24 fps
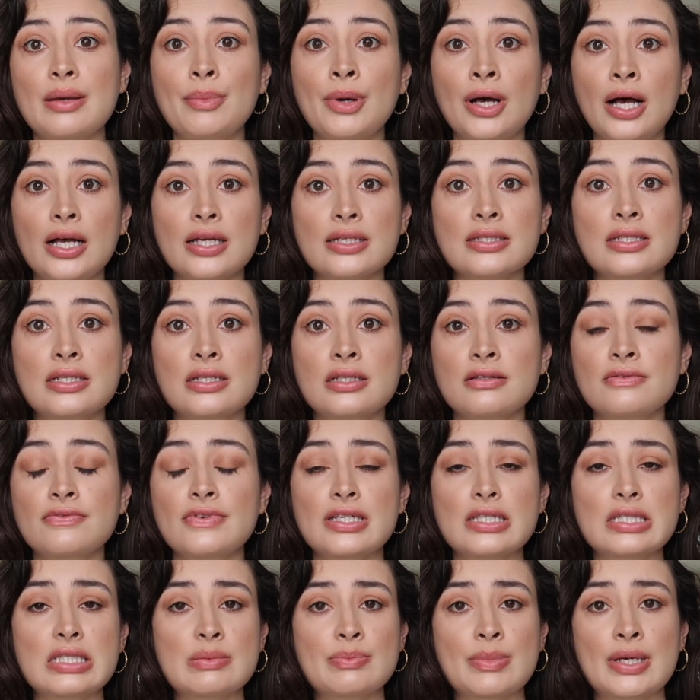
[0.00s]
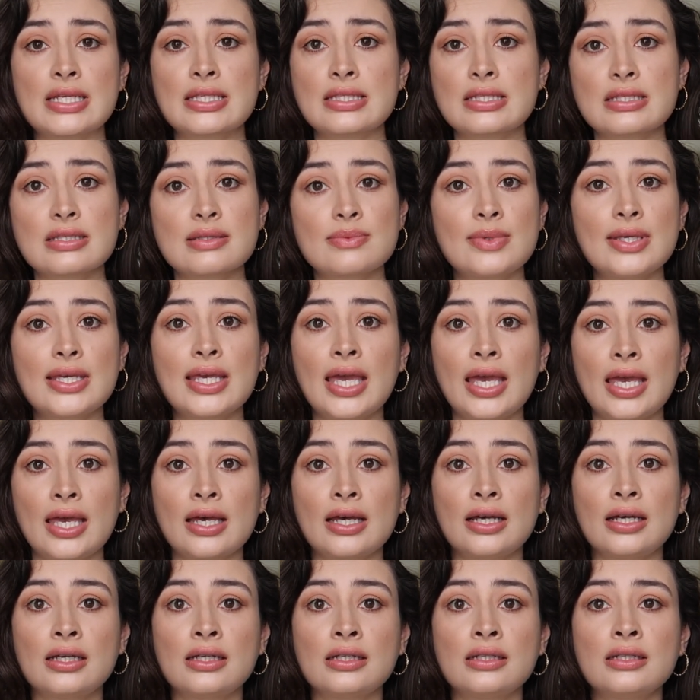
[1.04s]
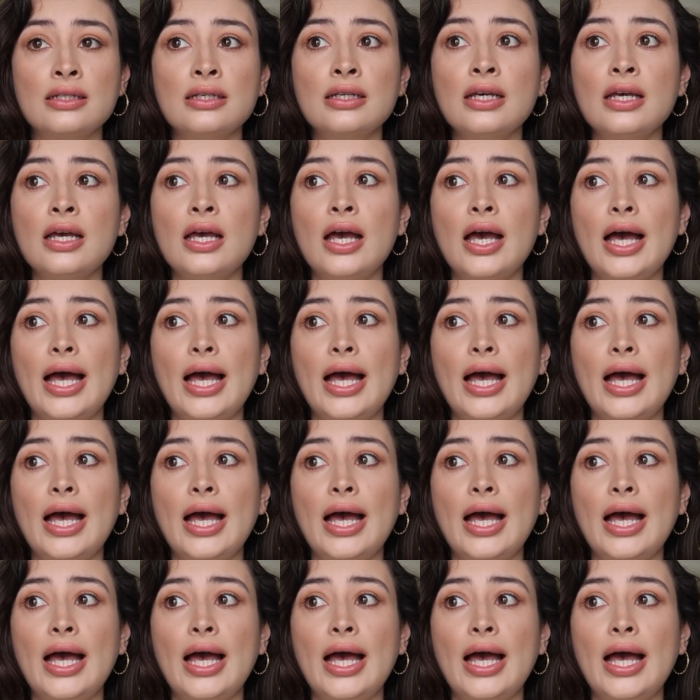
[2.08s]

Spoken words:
positive as best as we can.